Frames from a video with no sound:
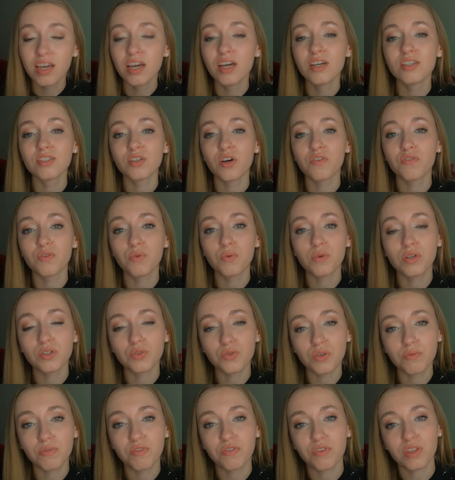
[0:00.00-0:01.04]
So if you want to
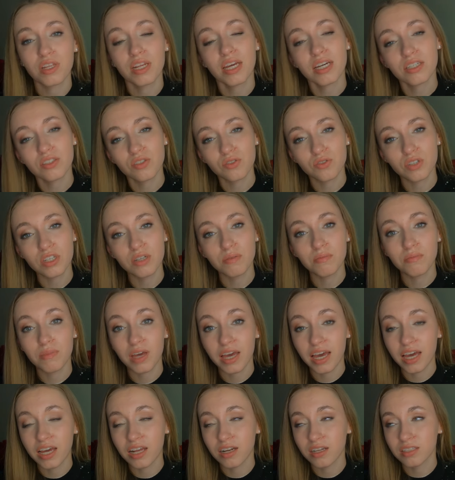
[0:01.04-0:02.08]
join me for the next stream
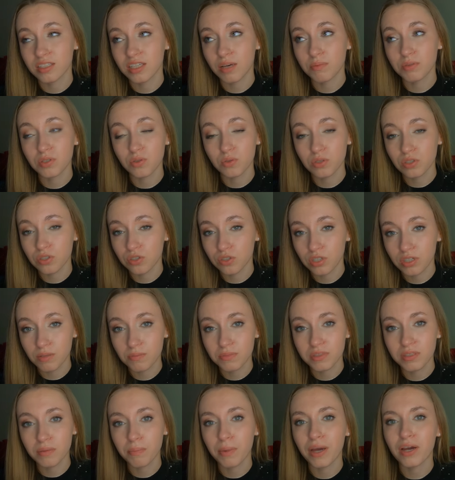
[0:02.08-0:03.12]
and subsequent
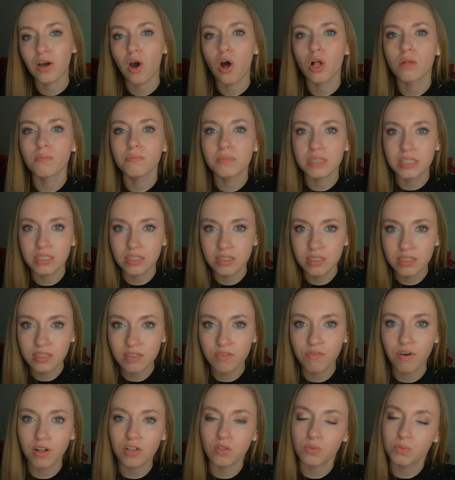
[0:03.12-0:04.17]
streams, by all means,
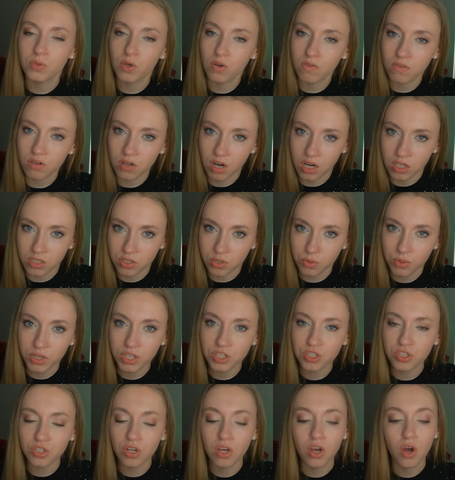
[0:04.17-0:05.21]
follow me over on
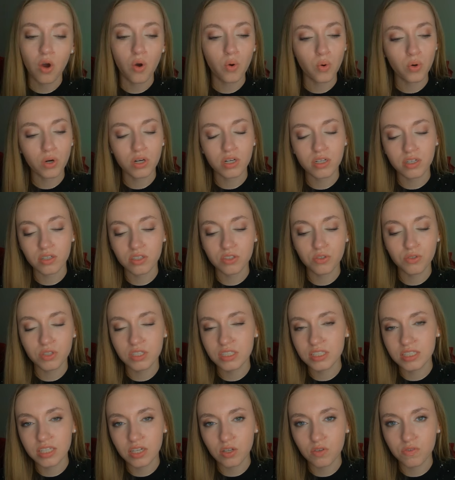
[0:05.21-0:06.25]
Twitch, or you can
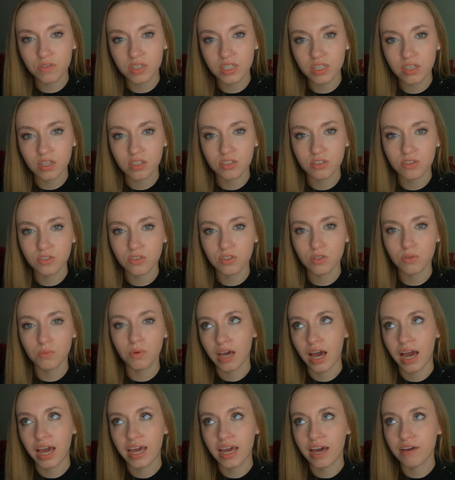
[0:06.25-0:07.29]
stay over here on YouTube.
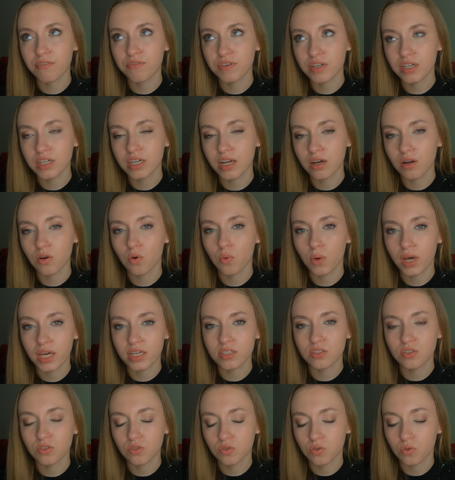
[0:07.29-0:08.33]
I have figured out a way
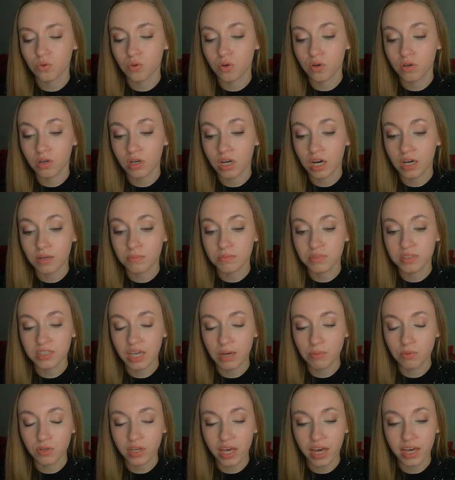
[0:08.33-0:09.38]
to um,
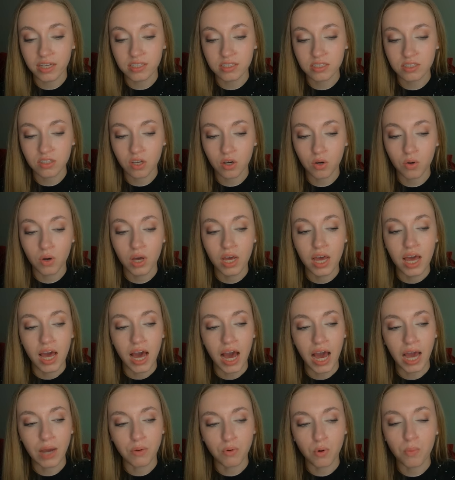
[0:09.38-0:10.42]
simulcast, so
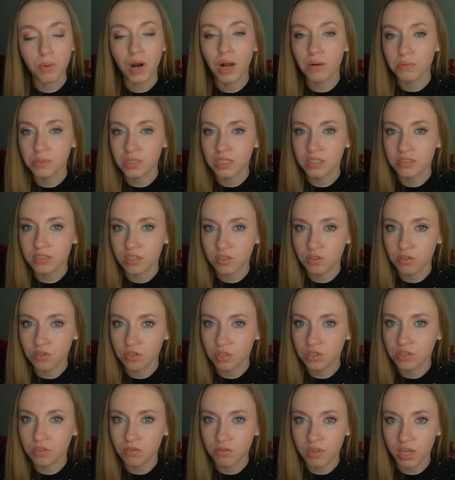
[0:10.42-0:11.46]
I will probably continue to
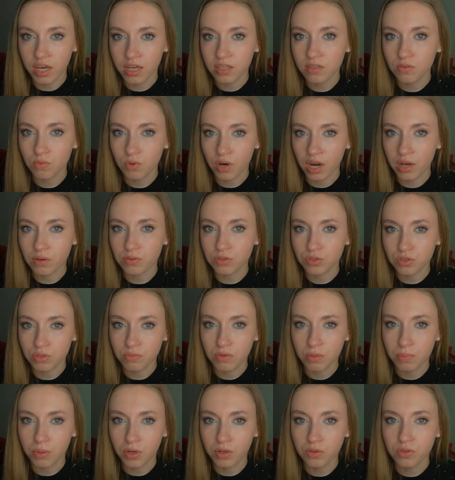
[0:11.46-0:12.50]
do that, where I will stream to
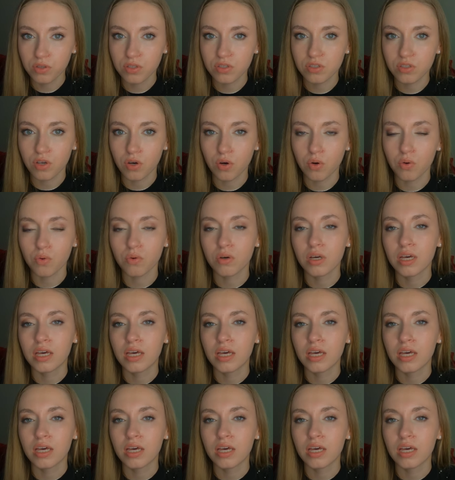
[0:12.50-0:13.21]
both. So